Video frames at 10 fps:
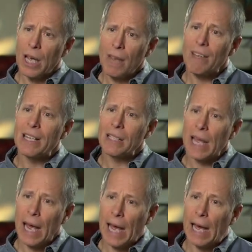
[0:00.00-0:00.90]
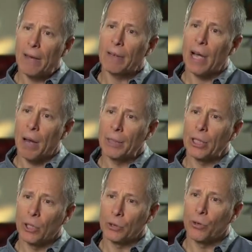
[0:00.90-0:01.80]
even as they have common
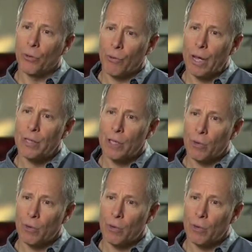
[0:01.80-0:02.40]
cultural threads